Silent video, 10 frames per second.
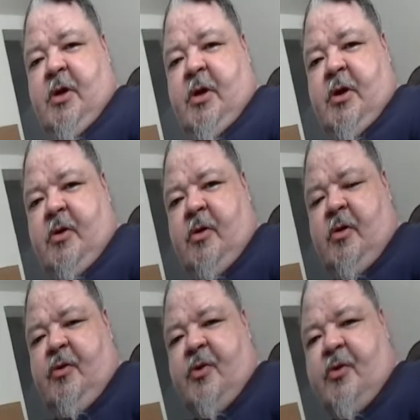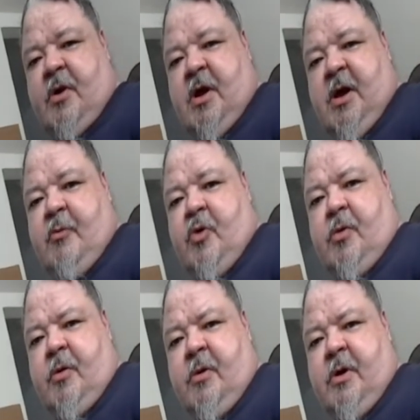and I heard this clamor
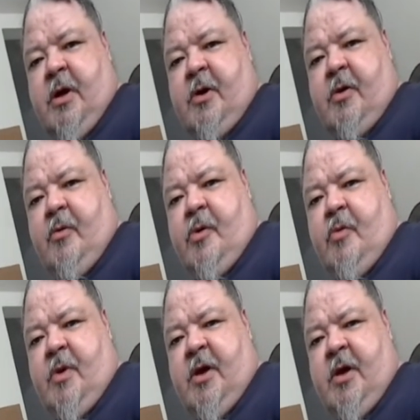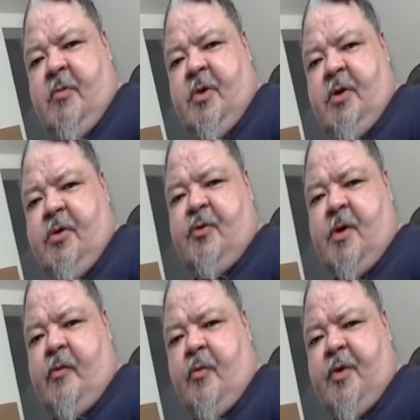kind of going on behind me,
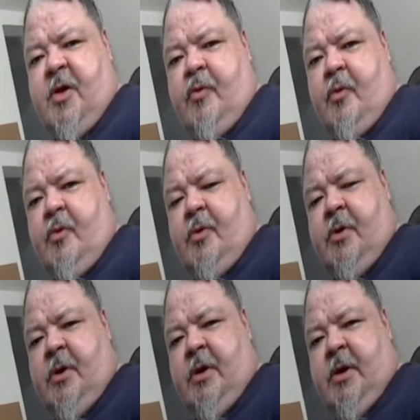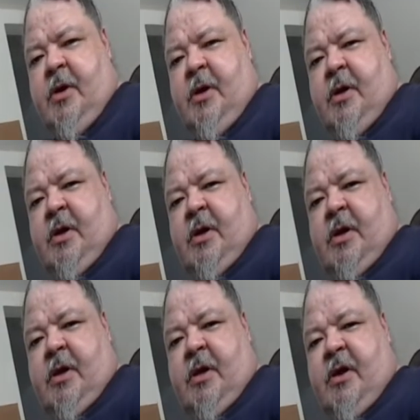several people.
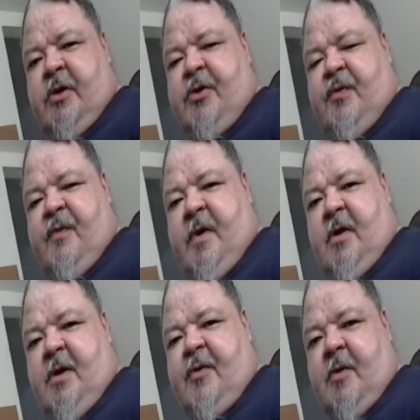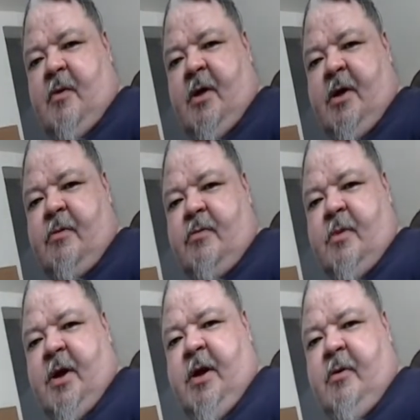And I just felt like they were like
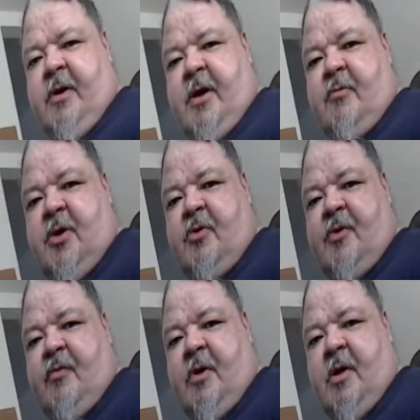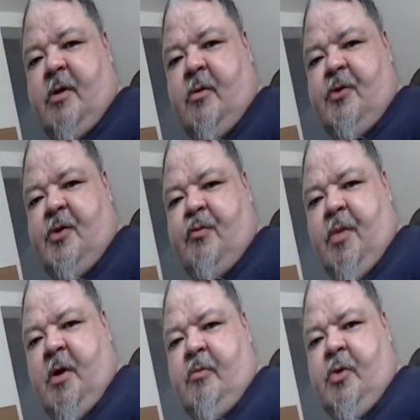angry at me or something, like, what's this
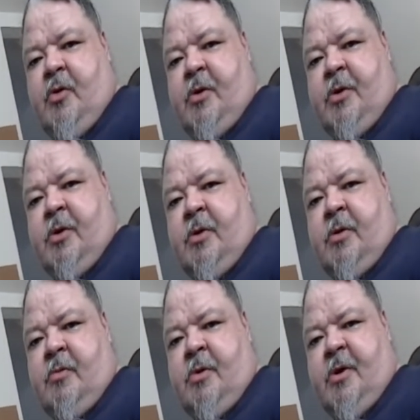bum doing here, and we'll